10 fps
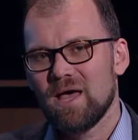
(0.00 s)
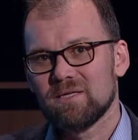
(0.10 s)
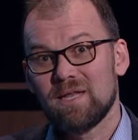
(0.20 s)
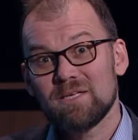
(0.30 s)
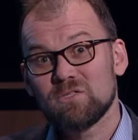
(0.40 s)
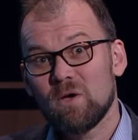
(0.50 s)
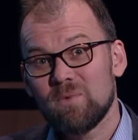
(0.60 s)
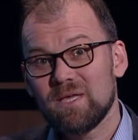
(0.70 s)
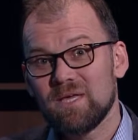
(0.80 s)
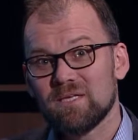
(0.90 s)
Today's
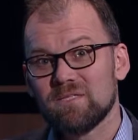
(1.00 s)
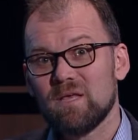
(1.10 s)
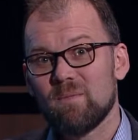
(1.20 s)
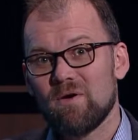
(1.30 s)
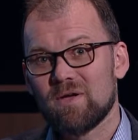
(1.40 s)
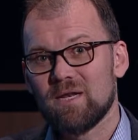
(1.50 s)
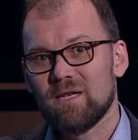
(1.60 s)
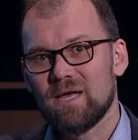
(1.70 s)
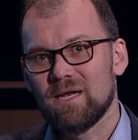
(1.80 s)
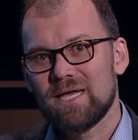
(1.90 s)
topic is the
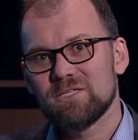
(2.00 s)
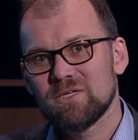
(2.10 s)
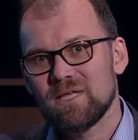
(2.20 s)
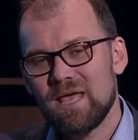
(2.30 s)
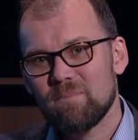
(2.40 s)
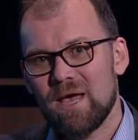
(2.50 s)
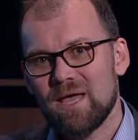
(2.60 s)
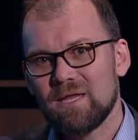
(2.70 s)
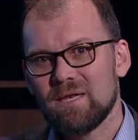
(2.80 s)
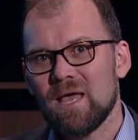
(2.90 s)
American election
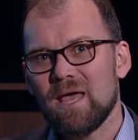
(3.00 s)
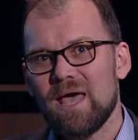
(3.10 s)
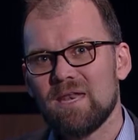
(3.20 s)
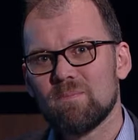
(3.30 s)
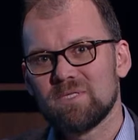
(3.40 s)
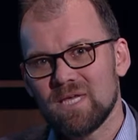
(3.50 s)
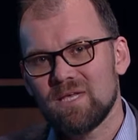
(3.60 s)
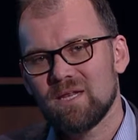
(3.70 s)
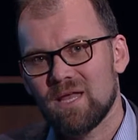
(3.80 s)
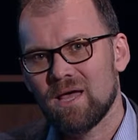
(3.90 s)
campaign, and in
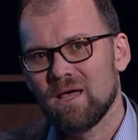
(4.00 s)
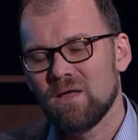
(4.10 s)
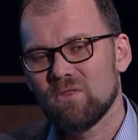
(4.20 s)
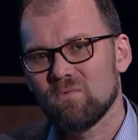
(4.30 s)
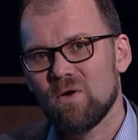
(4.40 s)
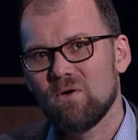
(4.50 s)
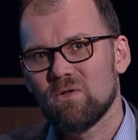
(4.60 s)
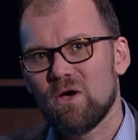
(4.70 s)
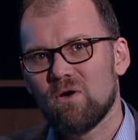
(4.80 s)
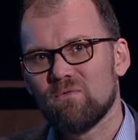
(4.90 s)
particular the
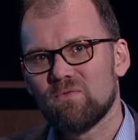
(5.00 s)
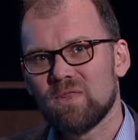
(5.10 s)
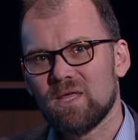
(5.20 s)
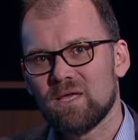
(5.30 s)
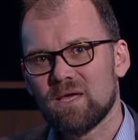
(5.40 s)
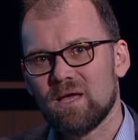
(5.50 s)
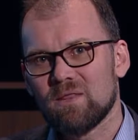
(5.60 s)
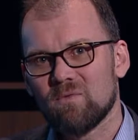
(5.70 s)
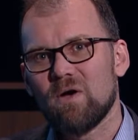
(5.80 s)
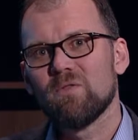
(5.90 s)
role
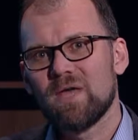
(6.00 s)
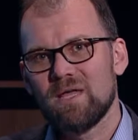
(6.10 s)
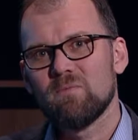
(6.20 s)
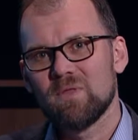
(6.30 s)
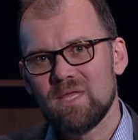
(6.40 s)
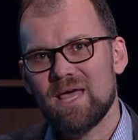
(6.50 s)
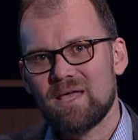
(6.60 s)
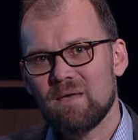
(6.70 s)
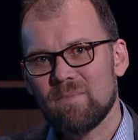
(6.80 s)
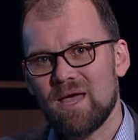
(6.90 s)
that within
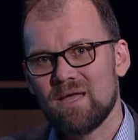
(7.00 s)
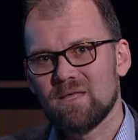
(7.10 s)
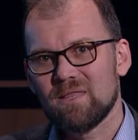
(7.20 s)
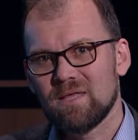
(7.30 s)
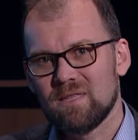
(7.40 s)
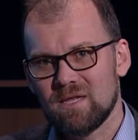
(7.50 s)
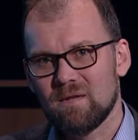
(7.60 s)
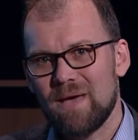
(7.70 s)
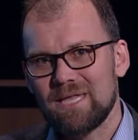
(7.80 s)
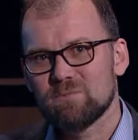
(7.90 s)
that campaign that the
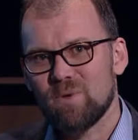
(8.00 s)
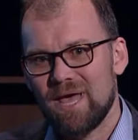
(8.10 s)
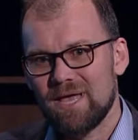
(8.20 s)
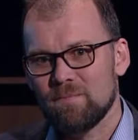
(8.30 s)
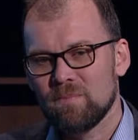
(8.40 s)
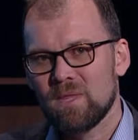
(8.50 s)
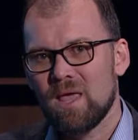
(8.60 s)
debates play.